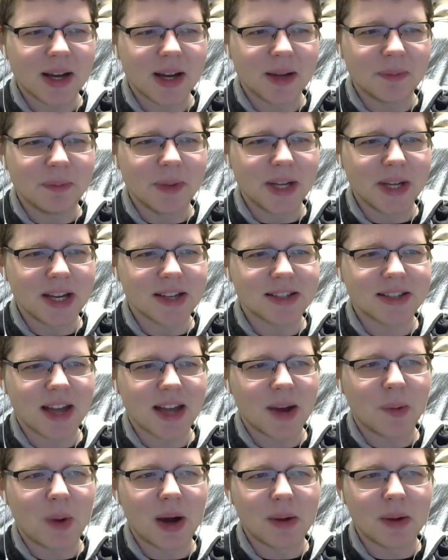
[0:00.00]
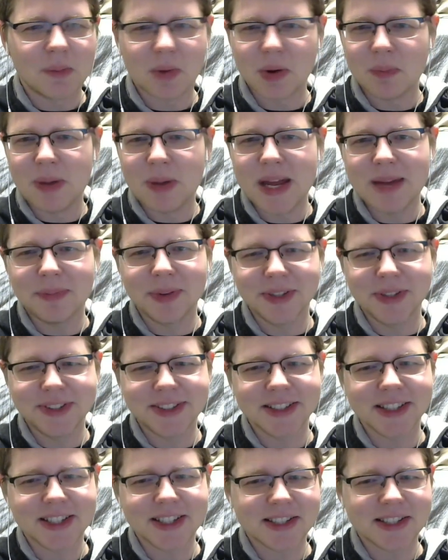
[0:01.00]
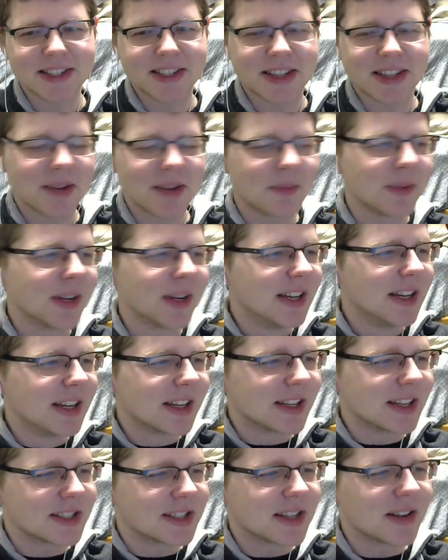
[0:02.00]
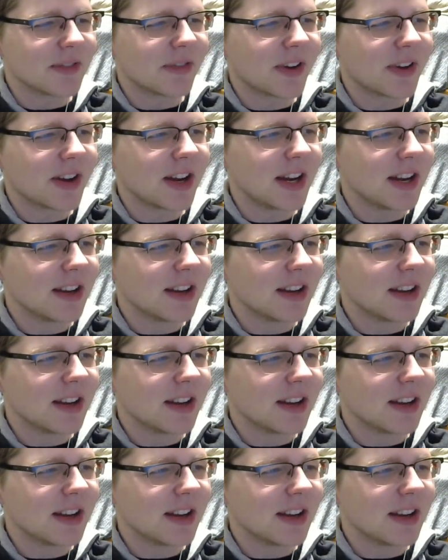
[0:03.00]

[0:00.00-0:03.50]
because I want more people to listen to them, because they're funny.